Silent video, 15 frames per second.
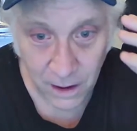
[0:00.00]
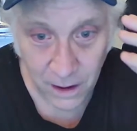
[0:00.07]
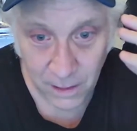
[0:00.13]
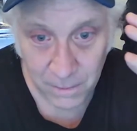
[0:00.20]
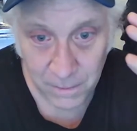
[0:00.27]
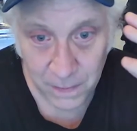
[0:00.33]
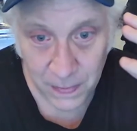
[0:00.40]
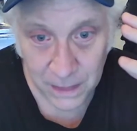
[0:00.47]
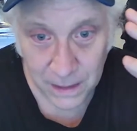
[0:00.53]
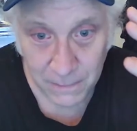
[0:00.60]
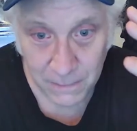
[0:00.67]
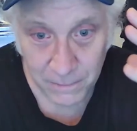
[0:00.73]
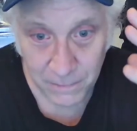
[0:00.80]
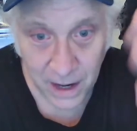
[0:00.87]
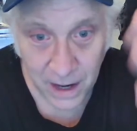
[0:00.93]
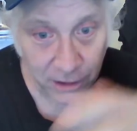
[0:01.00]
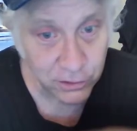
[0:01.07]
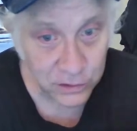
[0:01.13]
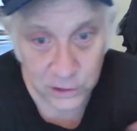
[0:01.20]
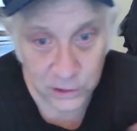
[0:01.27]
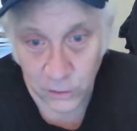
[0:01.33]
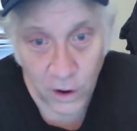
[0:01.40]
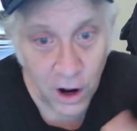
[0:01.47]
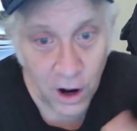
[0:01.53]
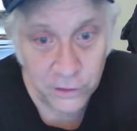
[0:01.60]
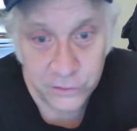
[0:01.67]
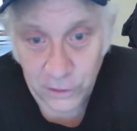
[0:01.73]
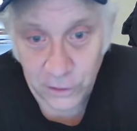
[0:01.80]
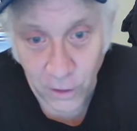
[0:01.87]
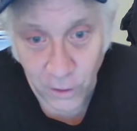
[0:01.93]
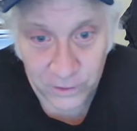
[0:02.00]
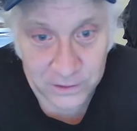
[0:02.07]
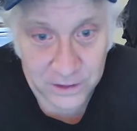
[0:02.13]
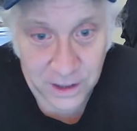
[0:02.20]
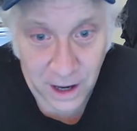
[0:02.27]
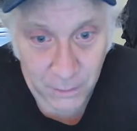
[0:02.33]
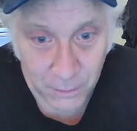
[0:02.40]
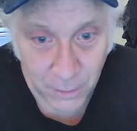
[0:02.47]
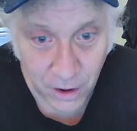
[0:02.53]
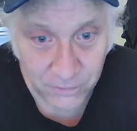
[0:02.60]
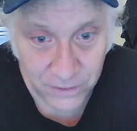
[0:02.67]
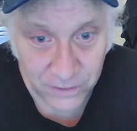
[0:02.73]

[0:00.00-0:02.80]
I used to cross it all the time.